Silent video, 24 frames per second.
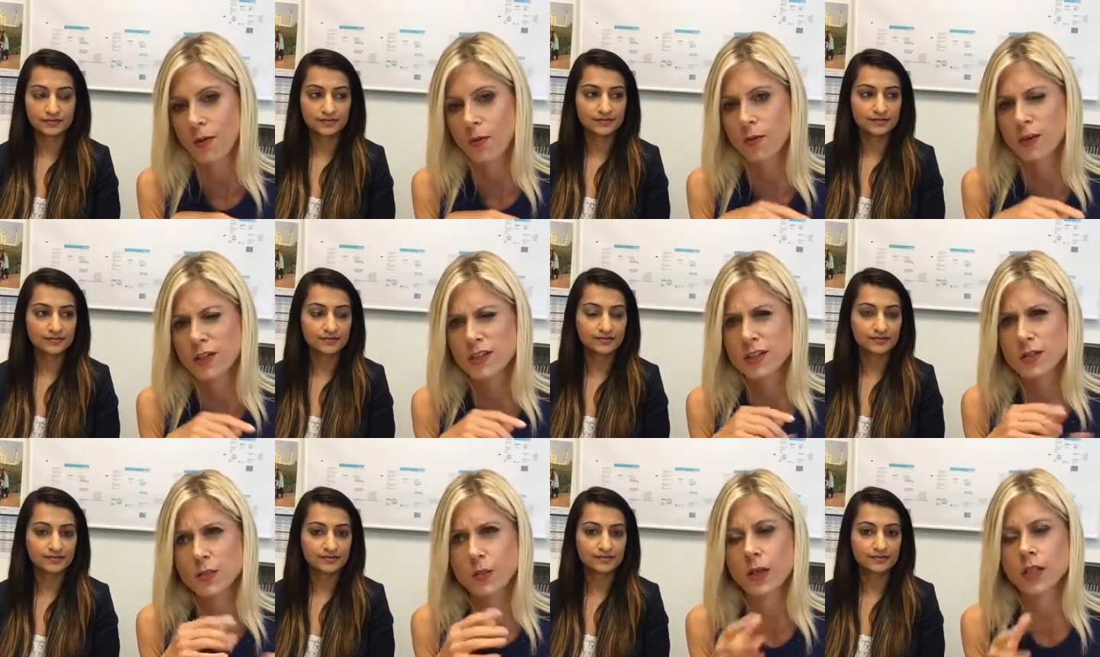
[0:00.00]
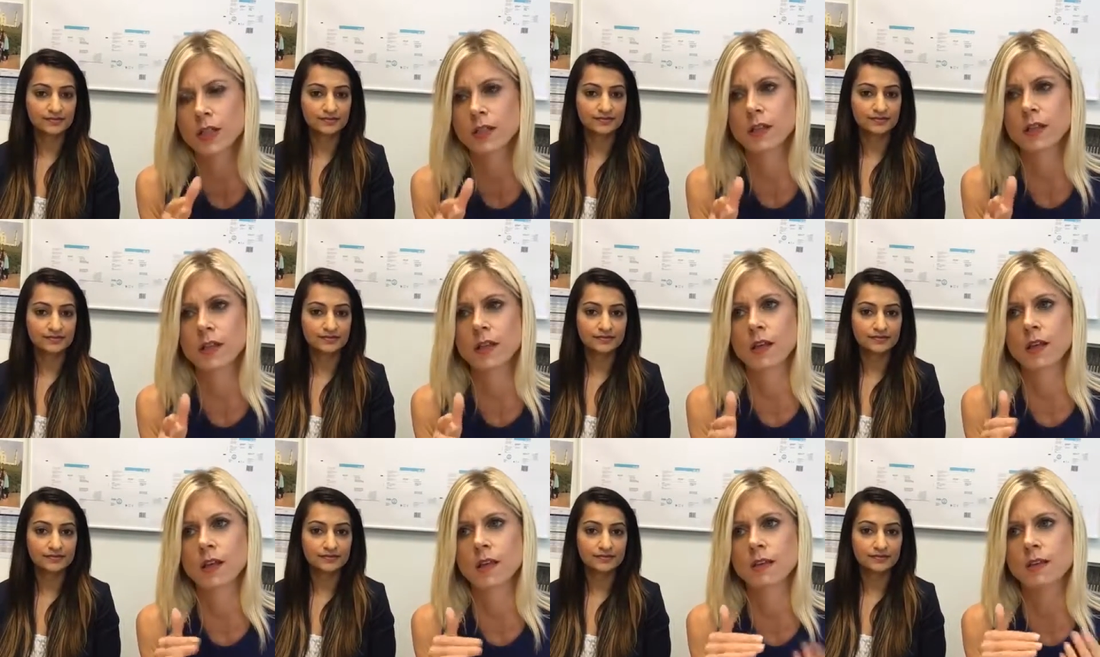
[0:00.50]
Speaker 1: we just went to
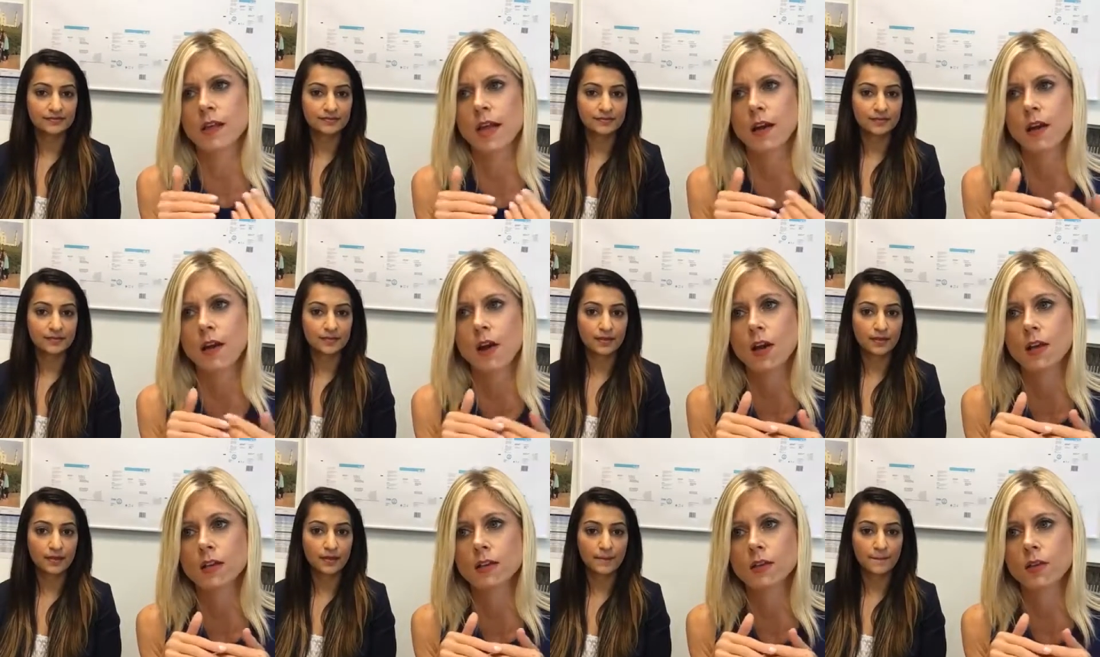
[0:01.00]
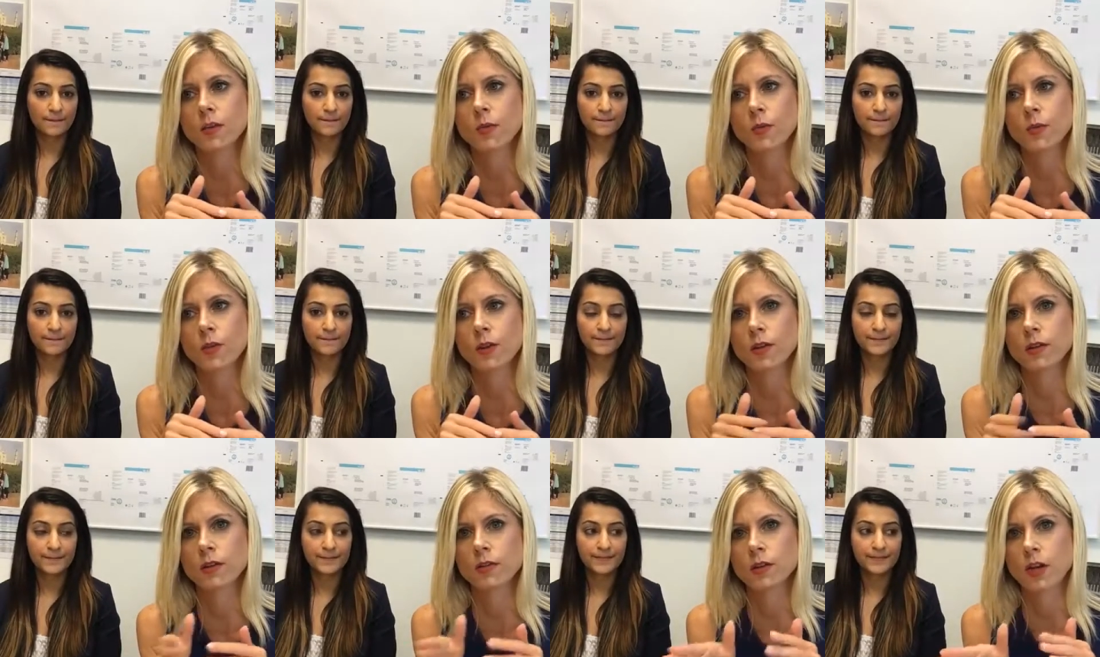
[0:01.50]
the Dead concert
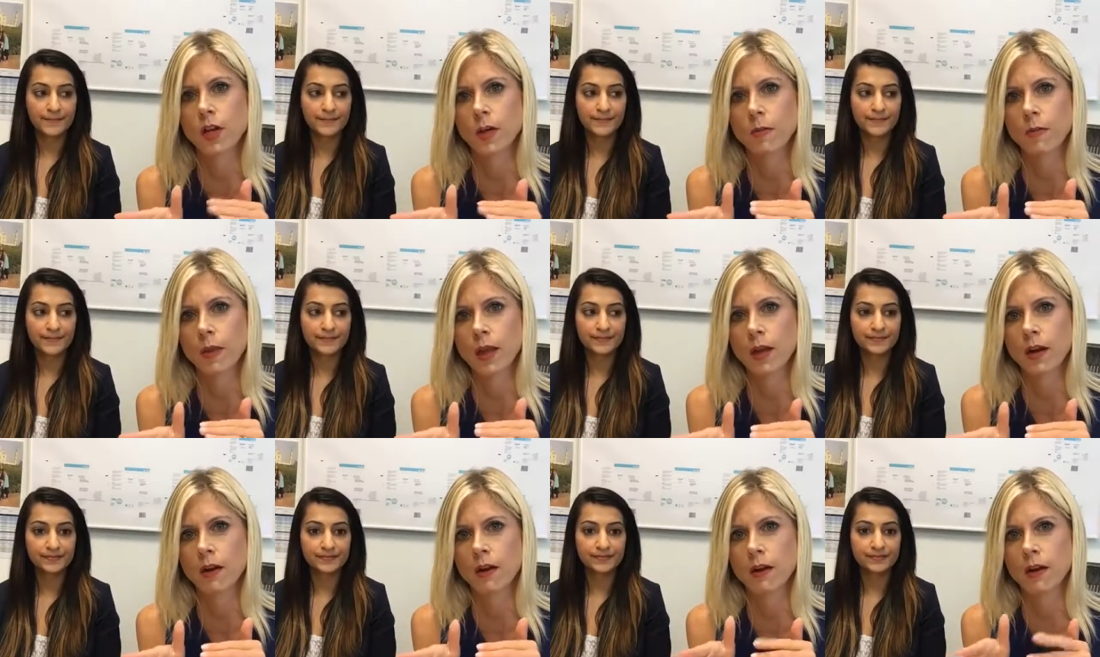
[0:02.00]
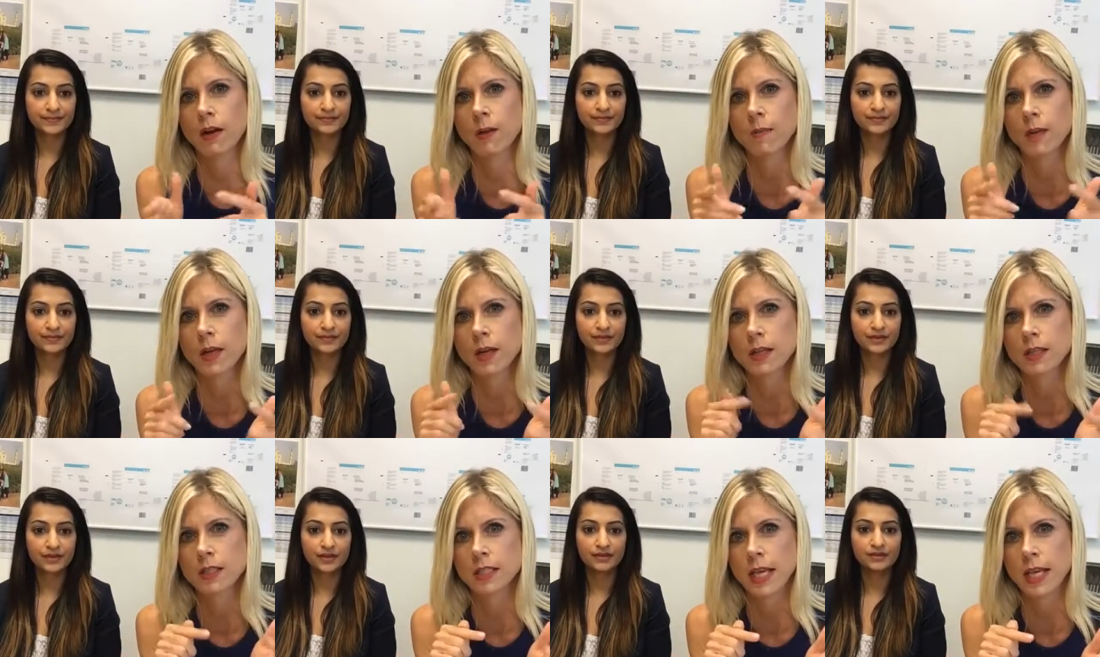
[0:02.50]
with John Mayer. I'm
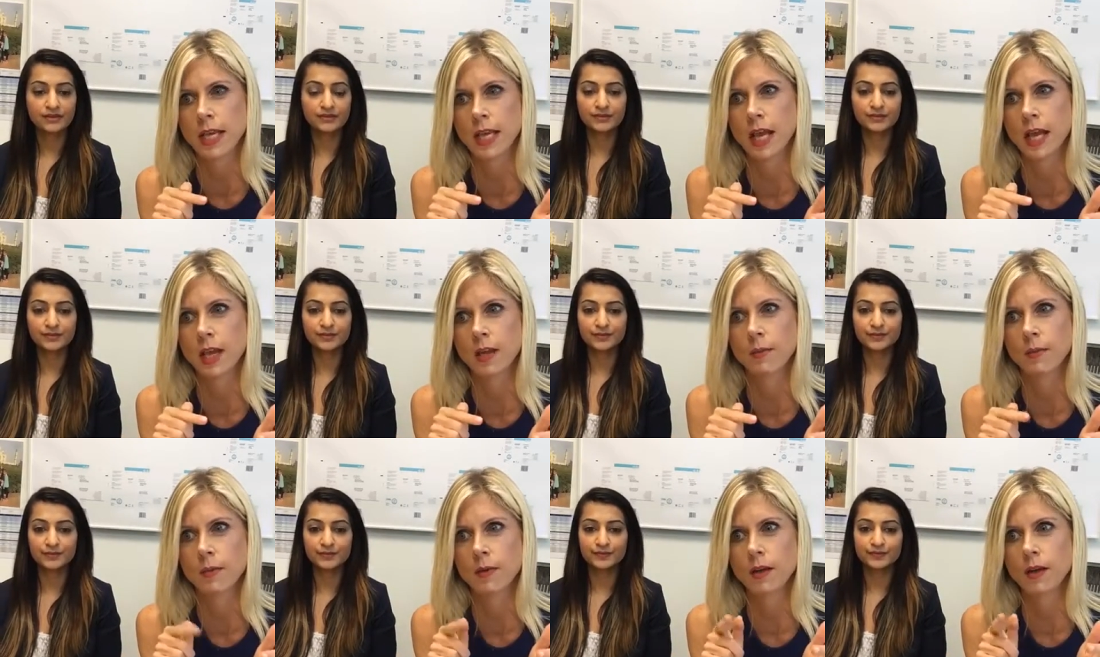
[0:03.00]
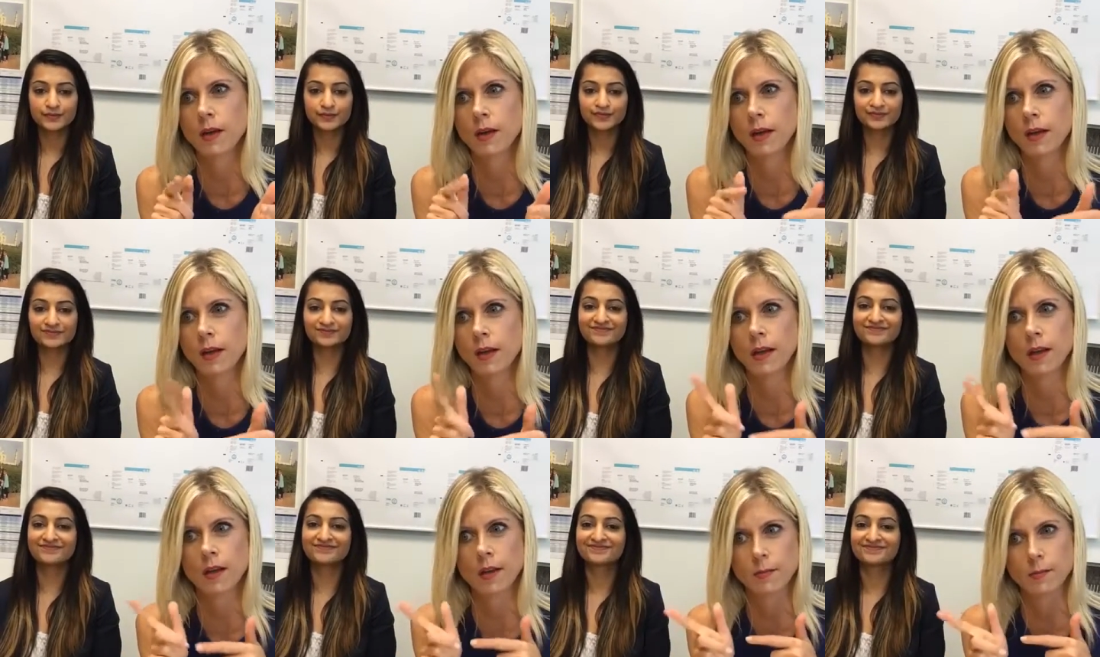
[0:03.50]
not a Deadhead, but
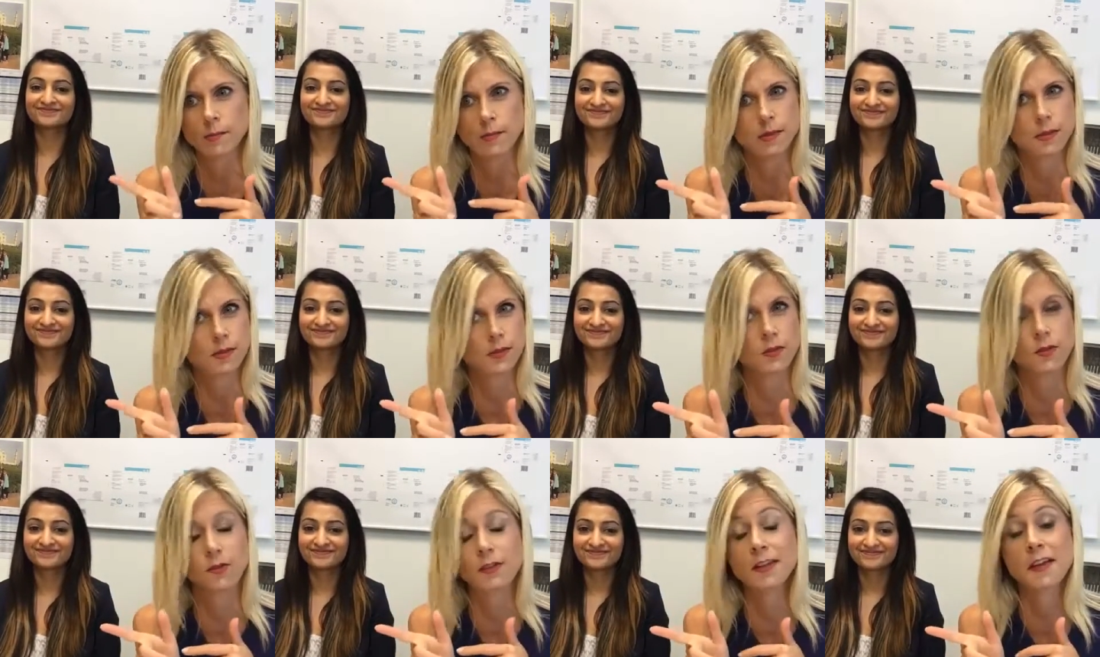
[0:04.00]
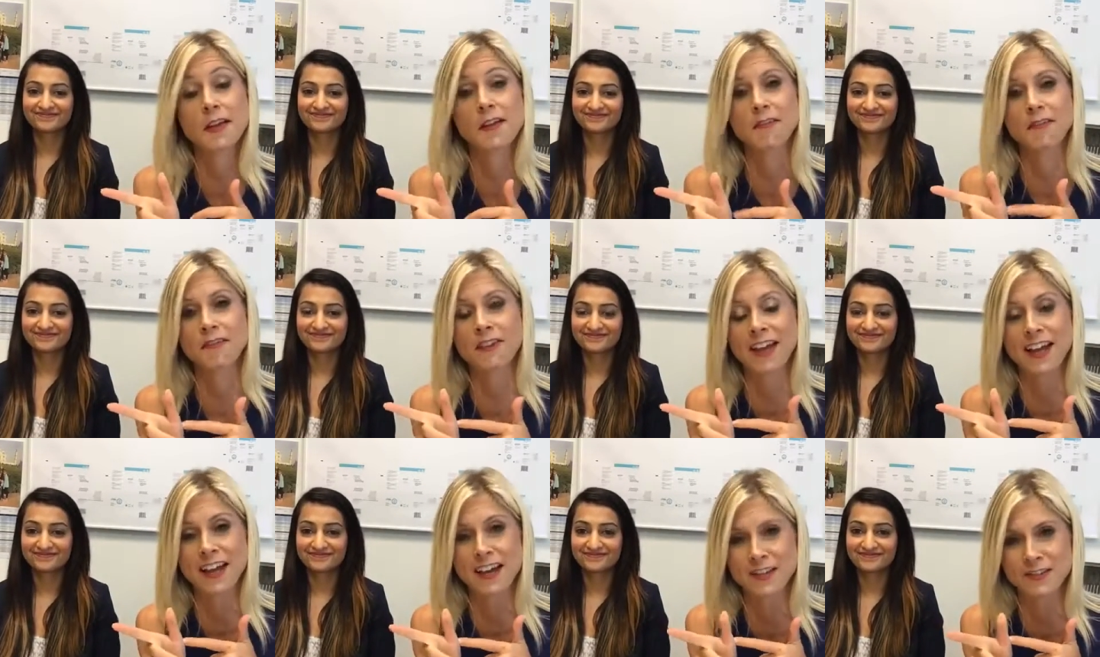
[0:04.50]
I am certainly a
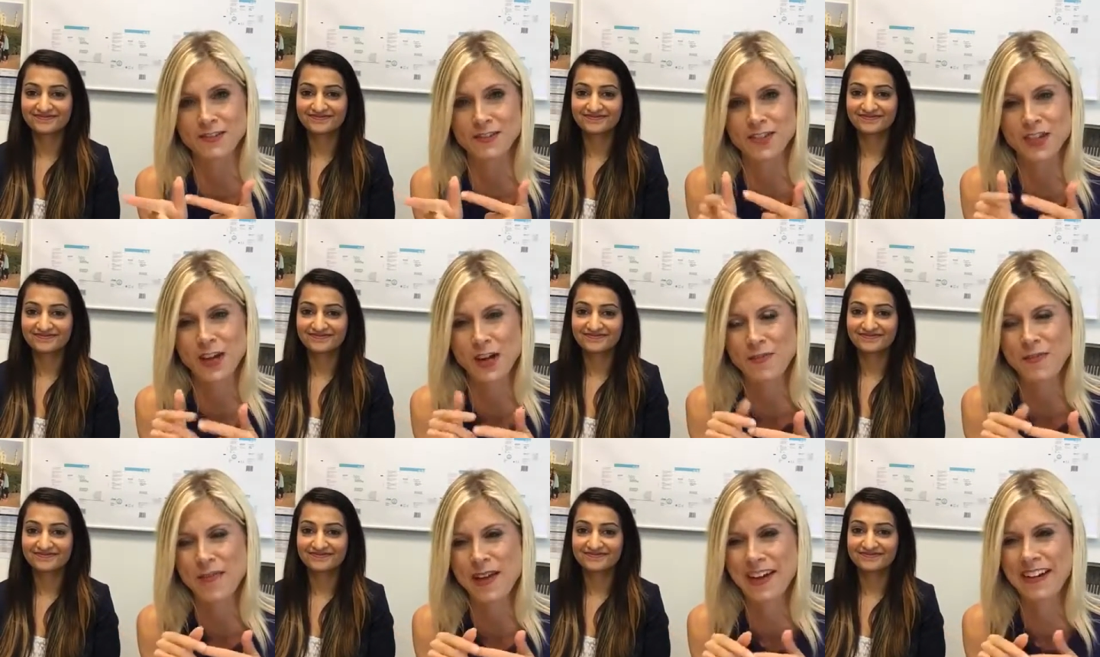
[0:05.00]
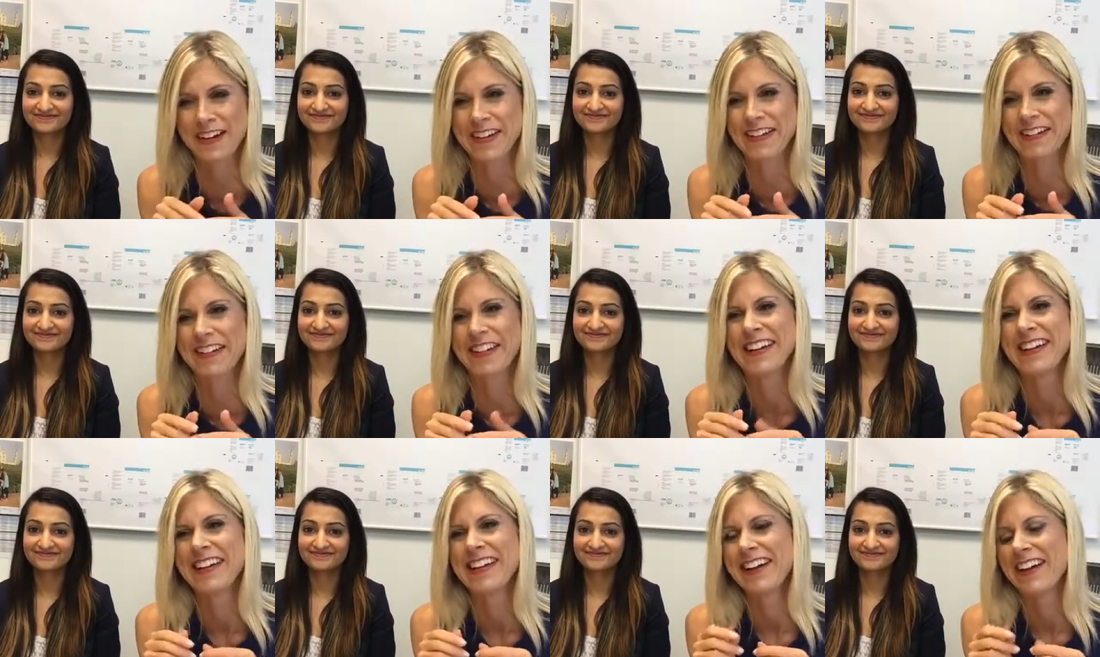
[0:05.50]
fan of John Mayer.